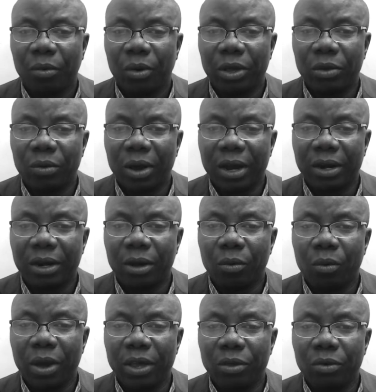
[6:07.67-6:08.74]
Were you angry
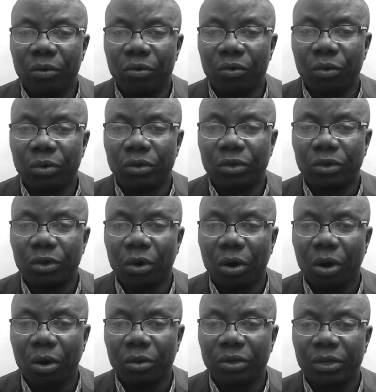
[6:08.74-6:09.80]
when you rode your
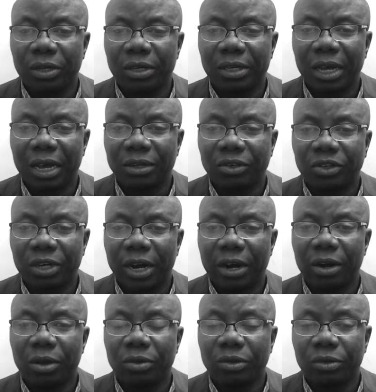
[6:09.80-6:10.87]
horses and
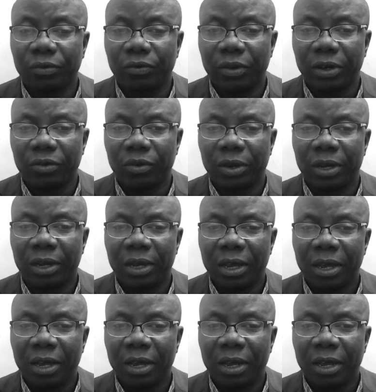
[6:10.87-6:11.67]
chariots to victory?